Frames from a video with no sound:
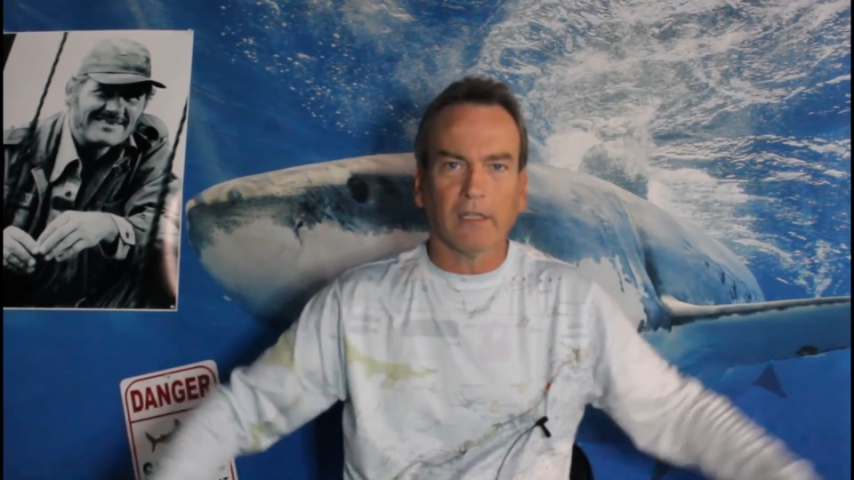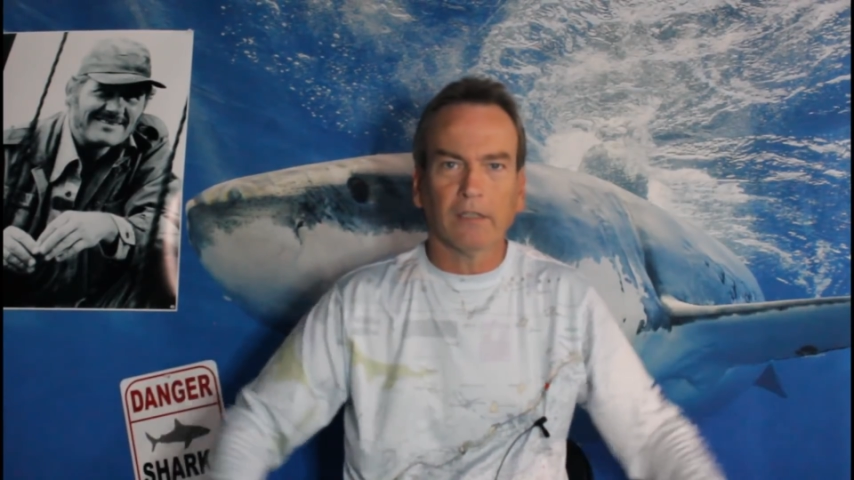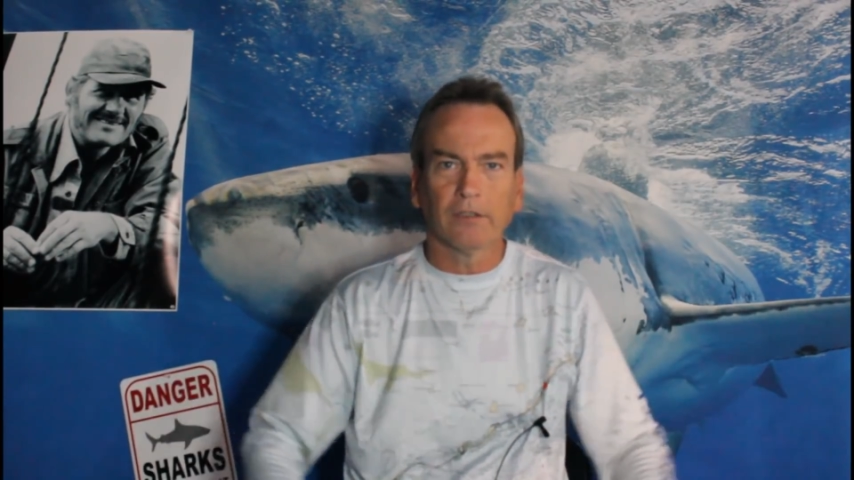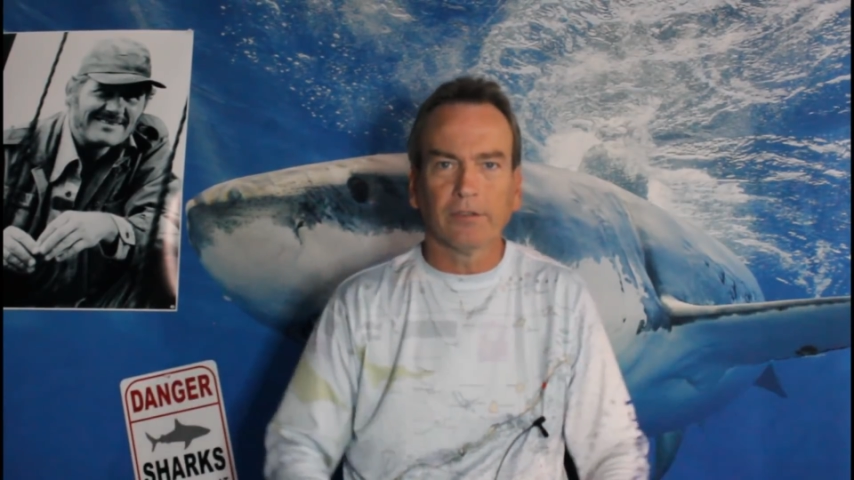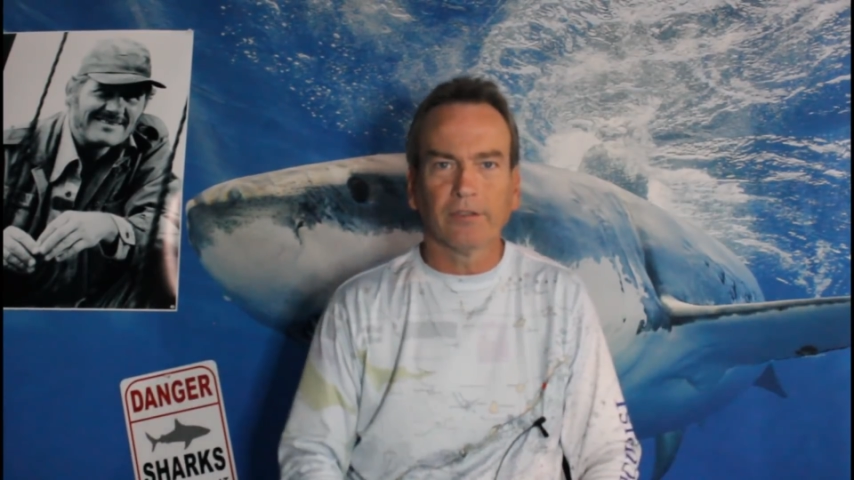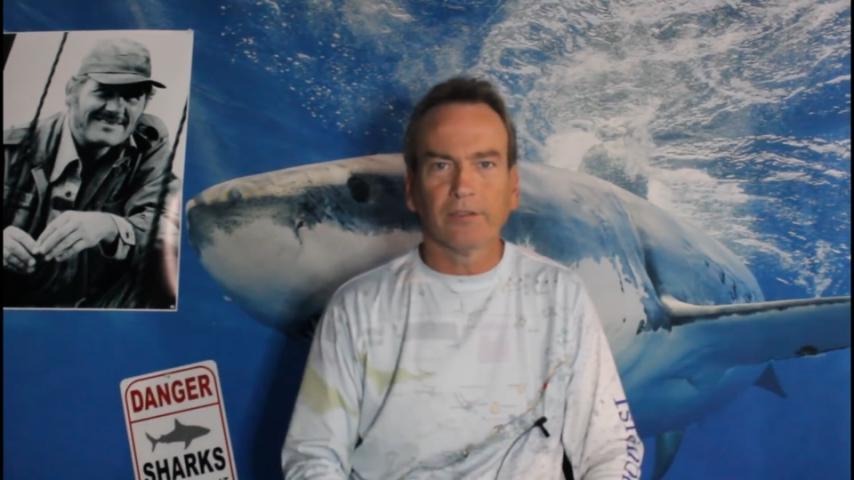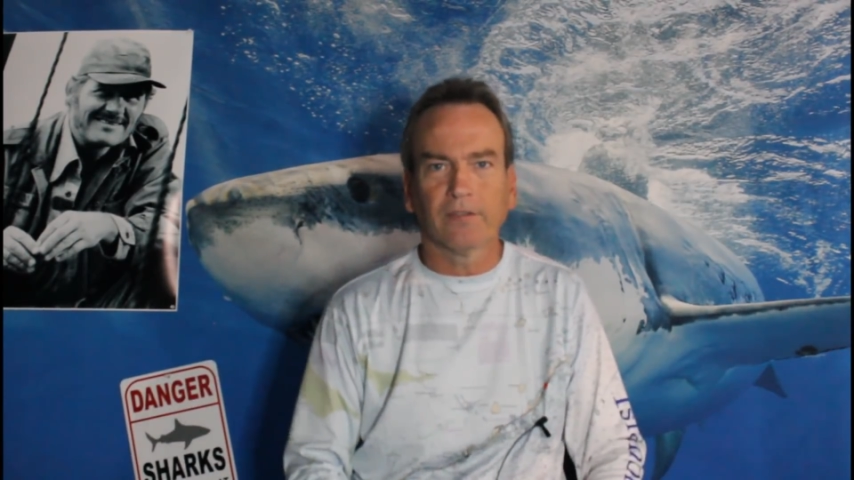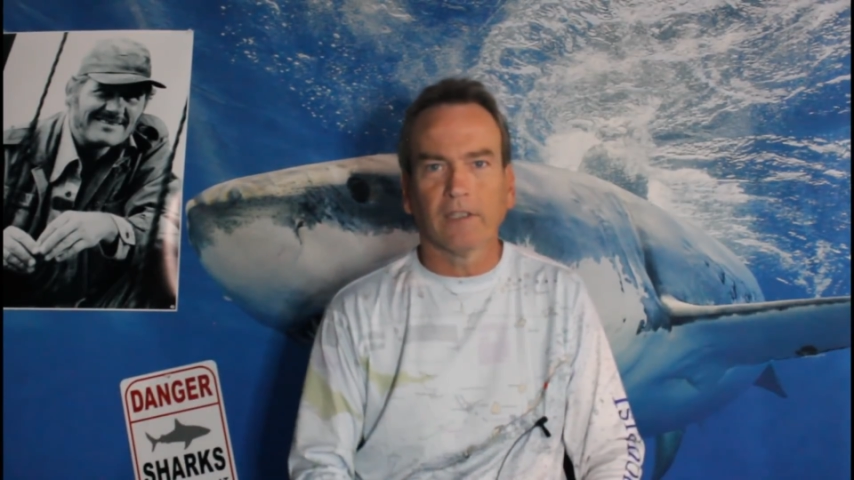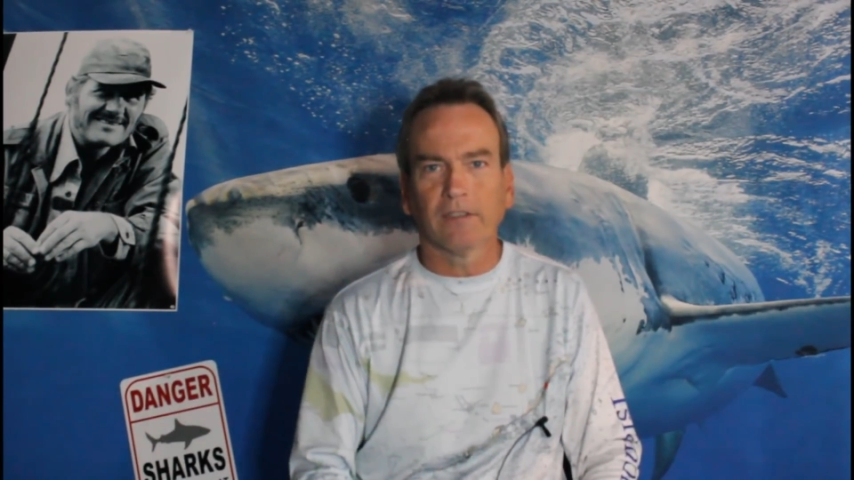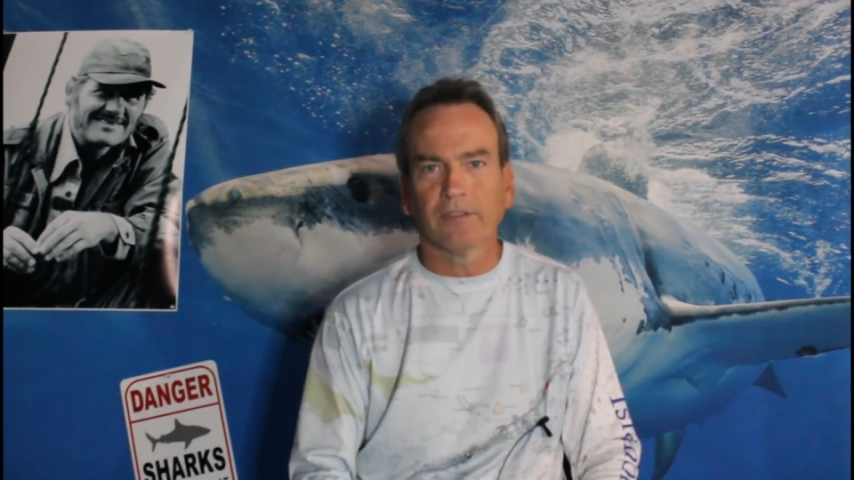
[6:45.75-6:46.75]
ours as
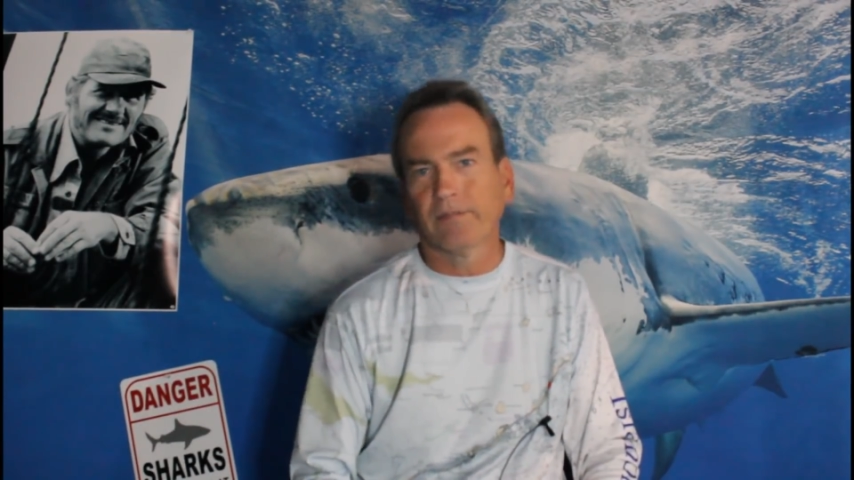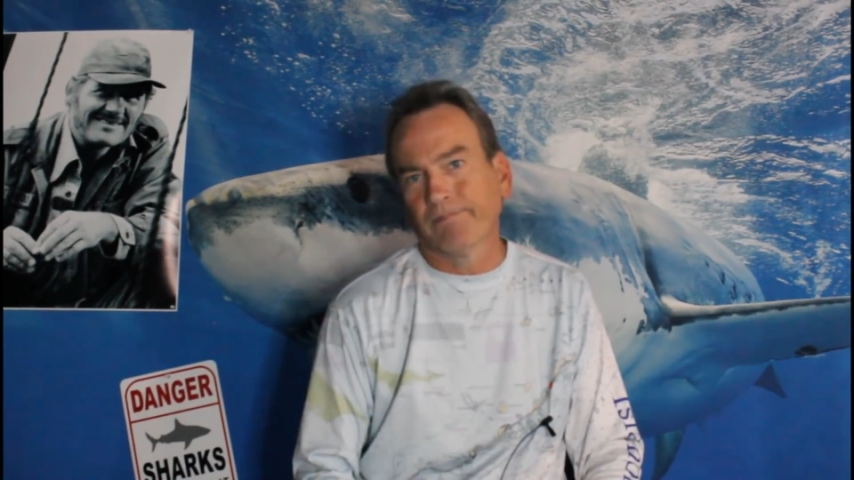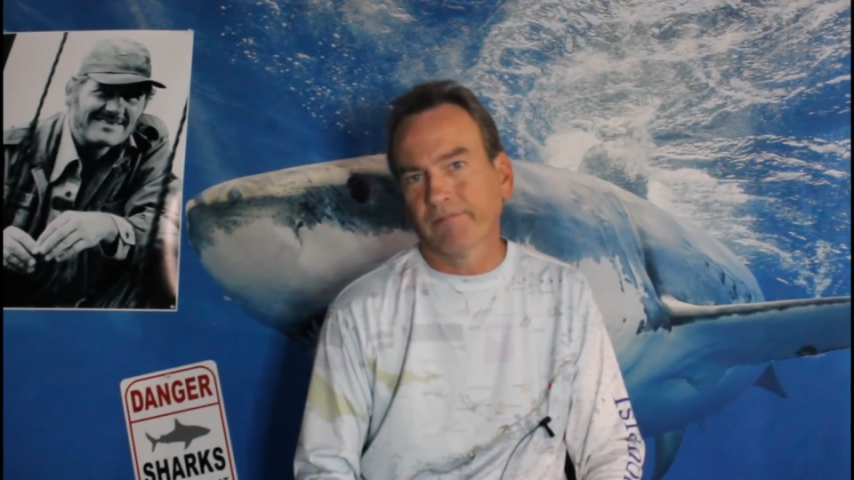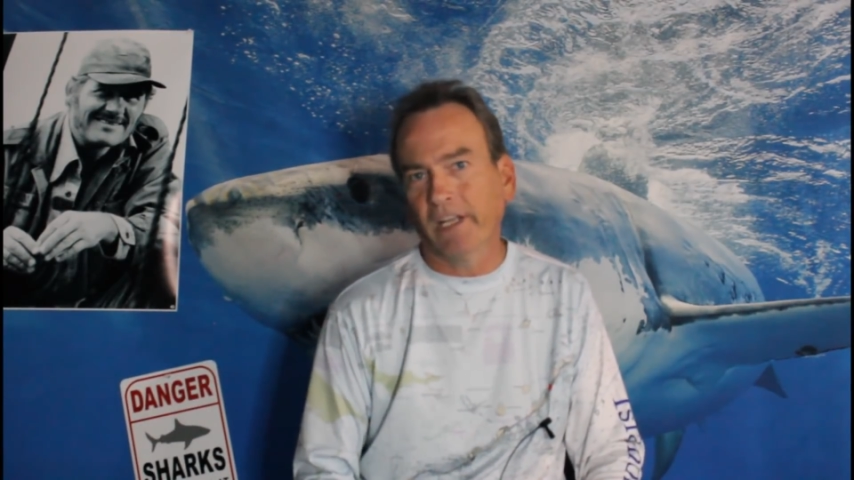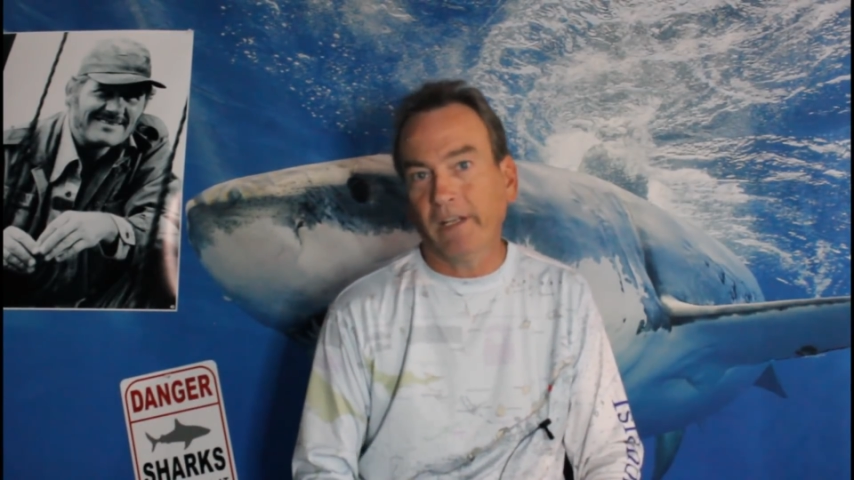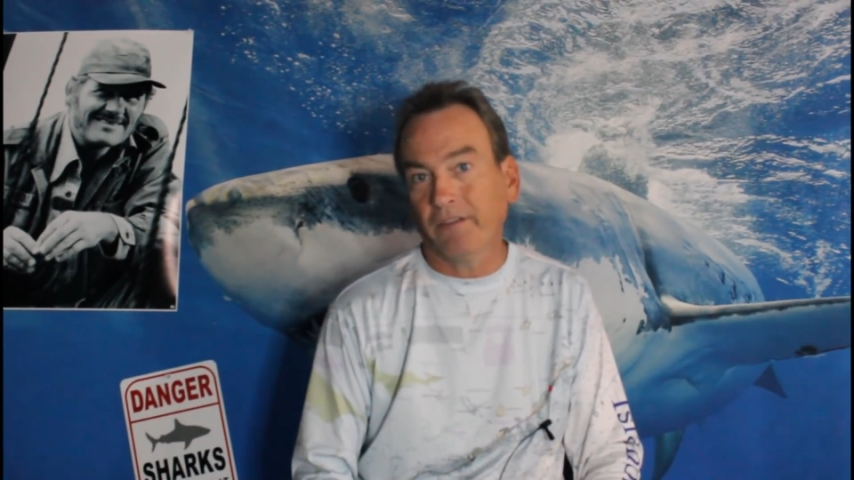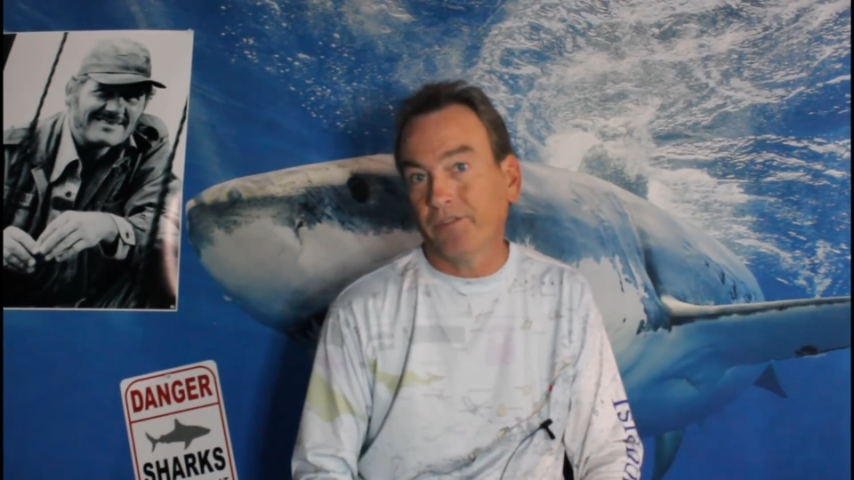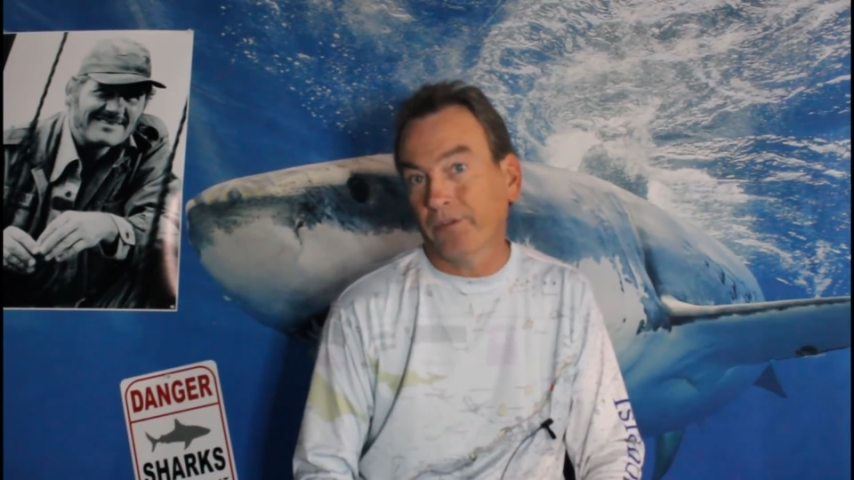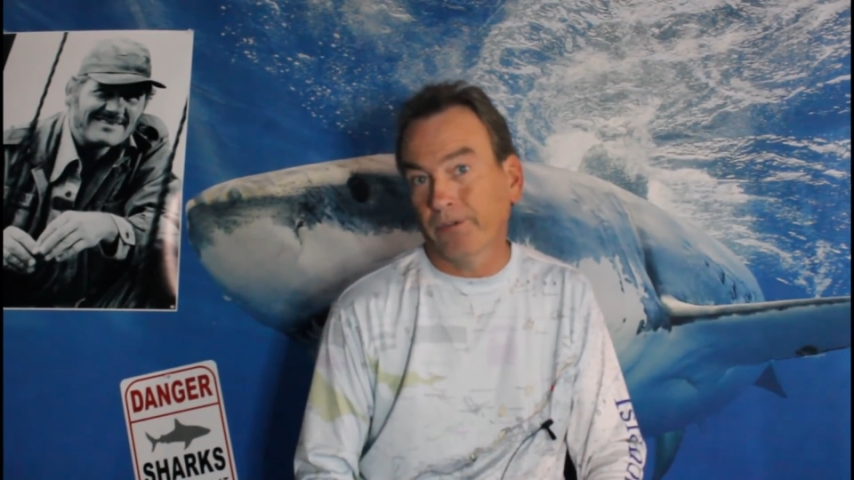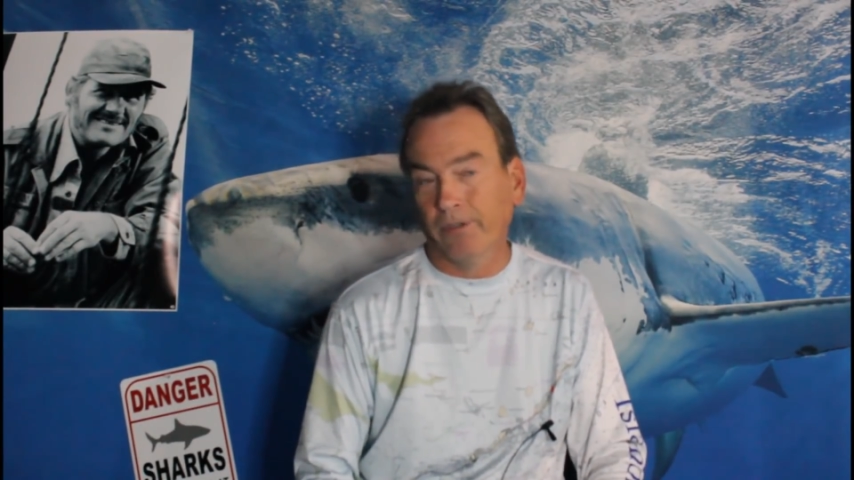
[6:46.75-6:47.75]
far as length,
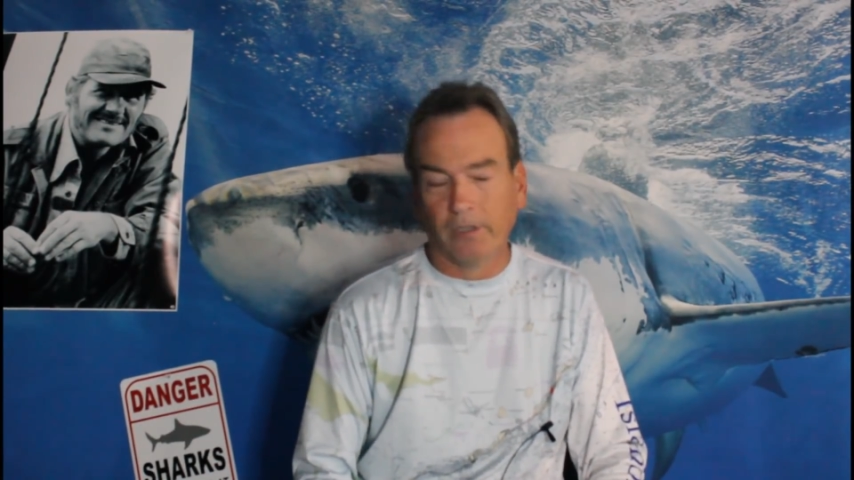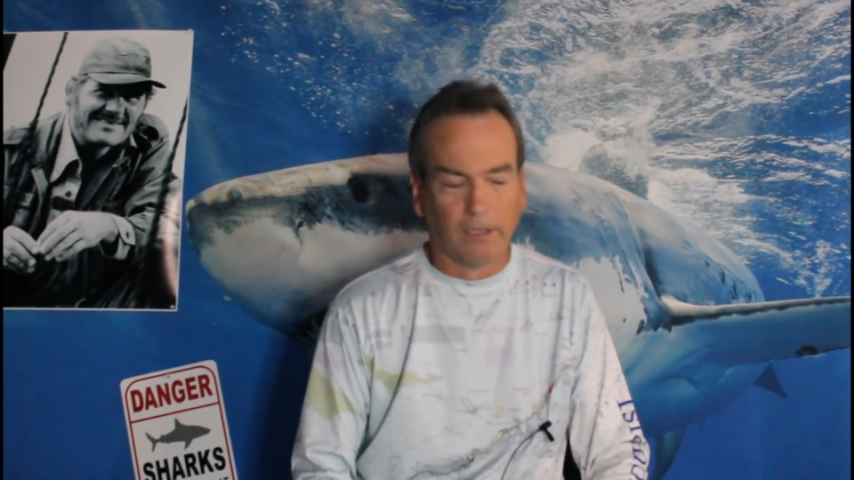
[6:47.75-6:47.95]
so,